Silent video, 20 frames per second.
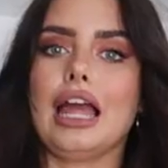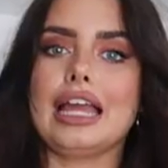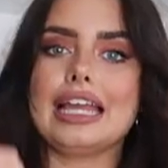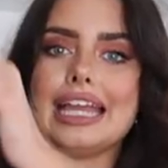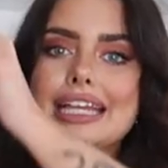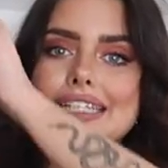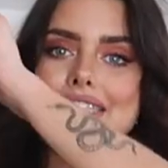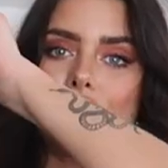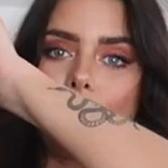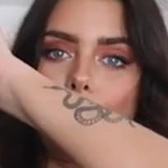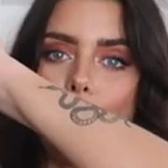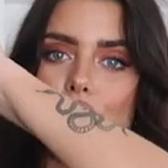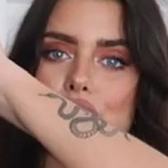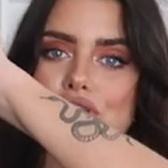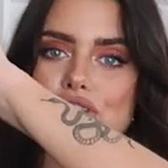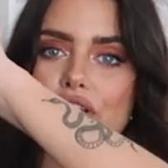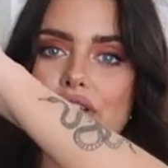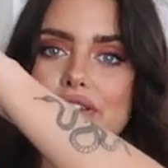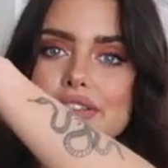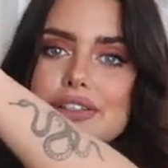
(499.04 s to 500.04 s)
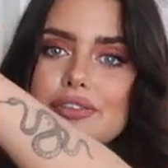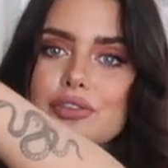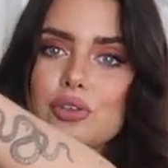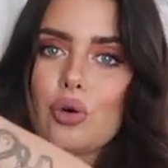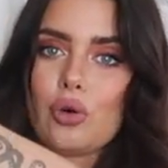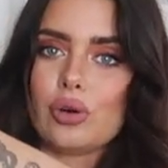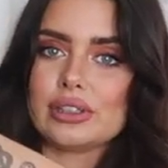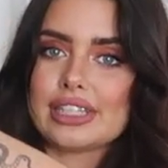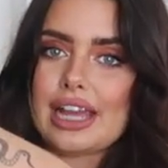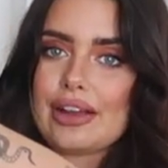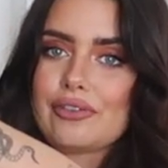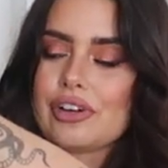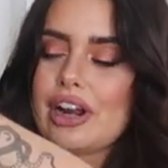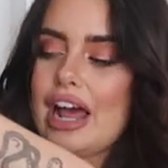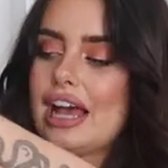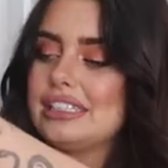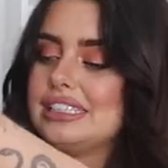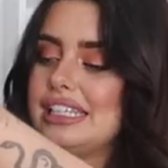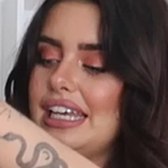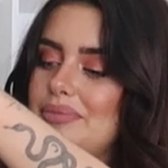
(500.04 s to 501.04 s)
Like, it's gorgeous. Of course, everyone
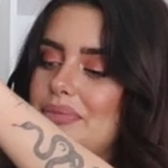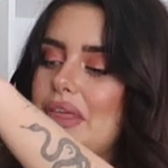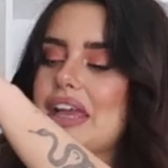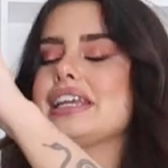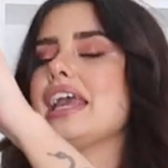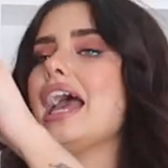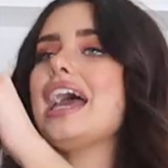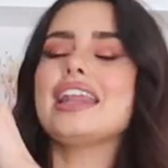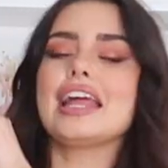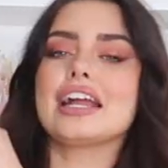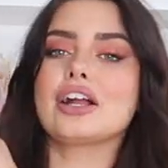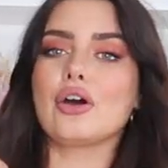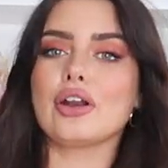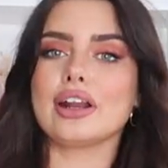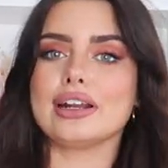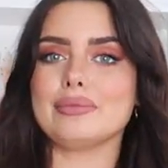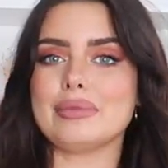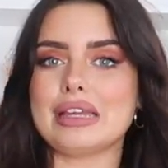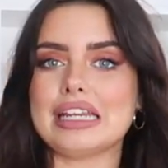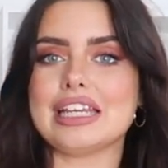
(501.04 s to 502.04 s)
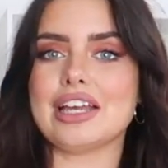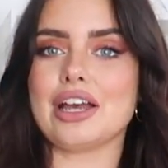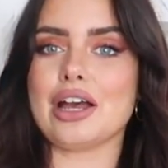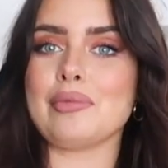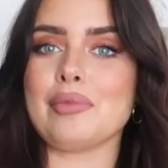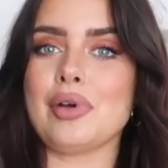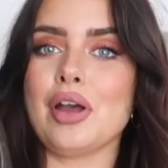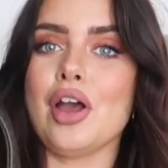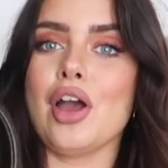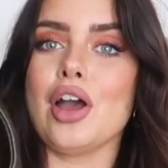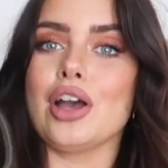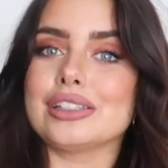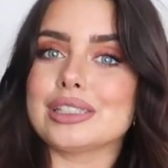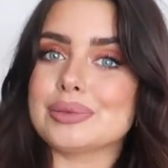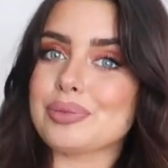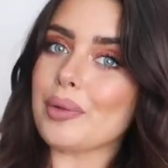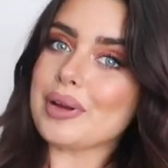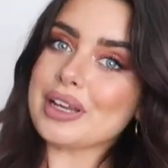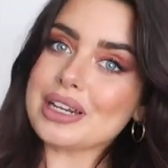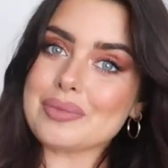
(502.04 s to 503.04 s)
has it. Again, I got it in a medium. It's
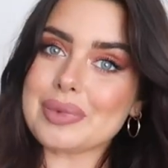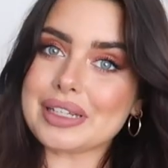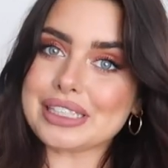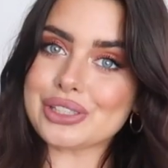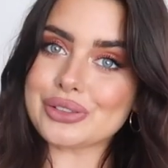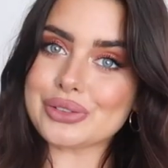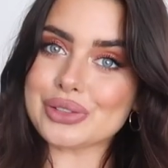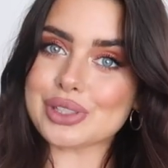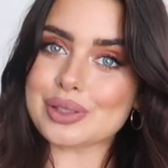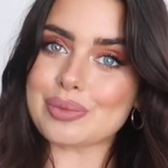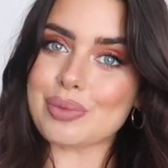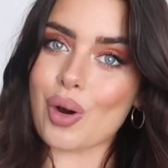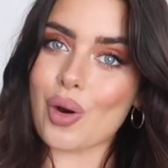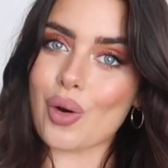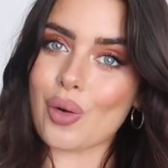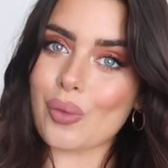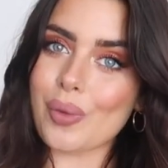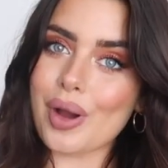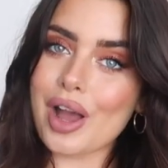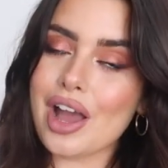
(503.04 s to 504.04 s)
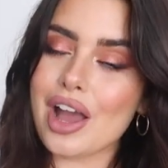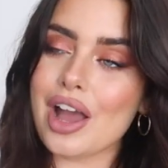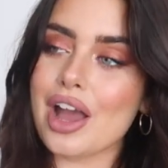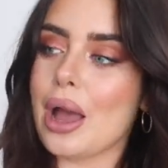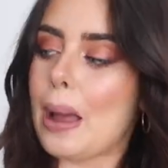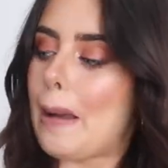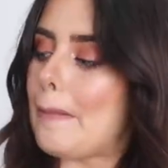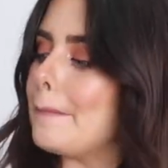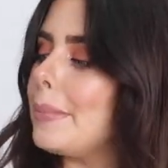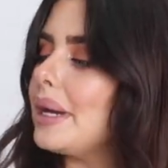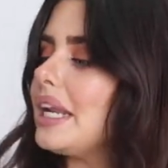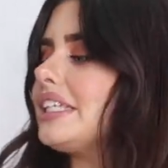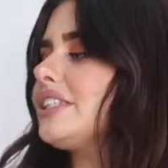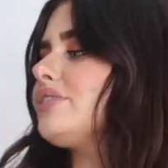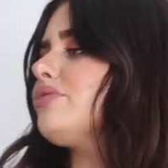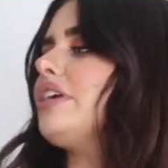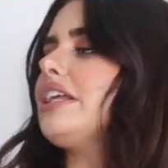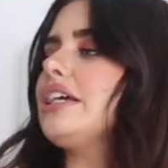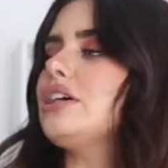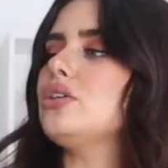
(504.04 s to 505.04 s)
probably gonna be too small, but it's
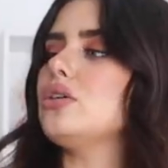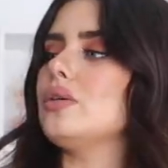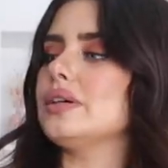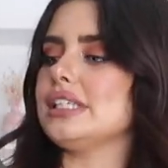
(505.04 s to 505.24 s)
really cool.